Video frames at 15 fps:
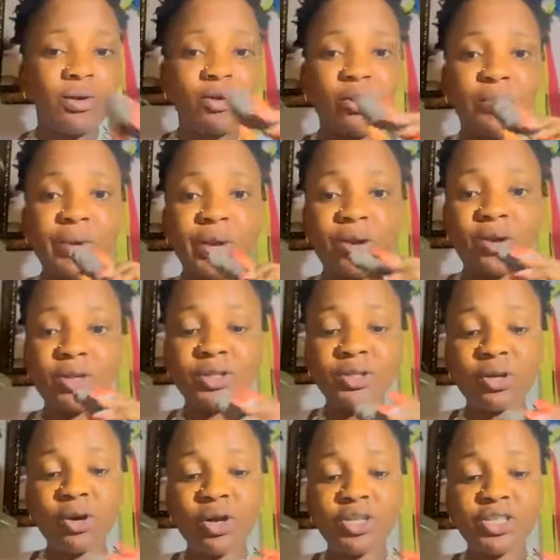You will bring
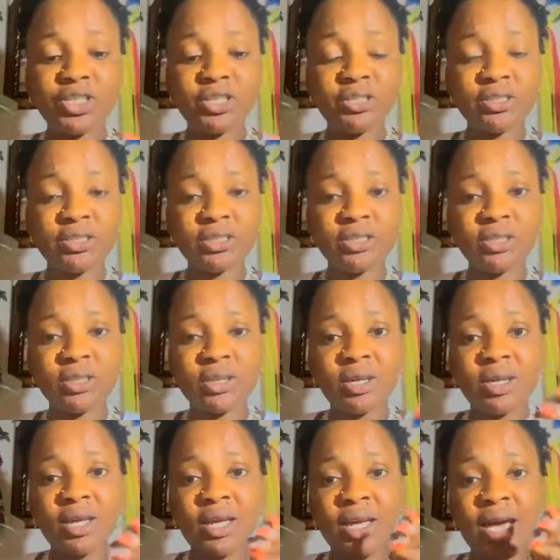also Oji,
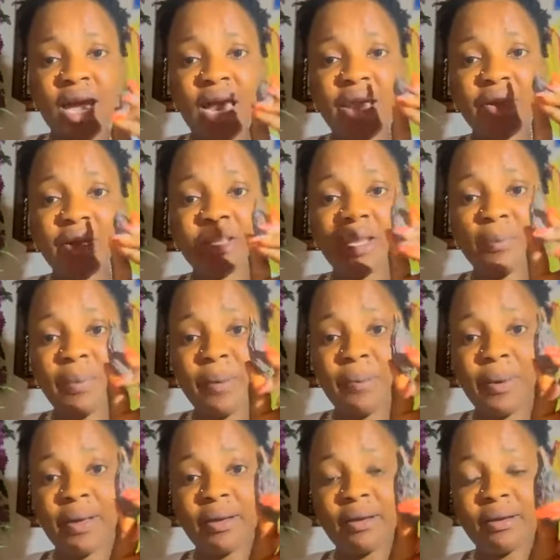Aligote
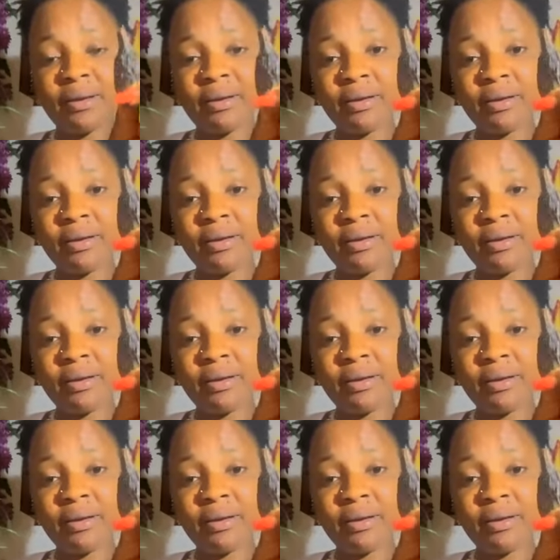Pepe.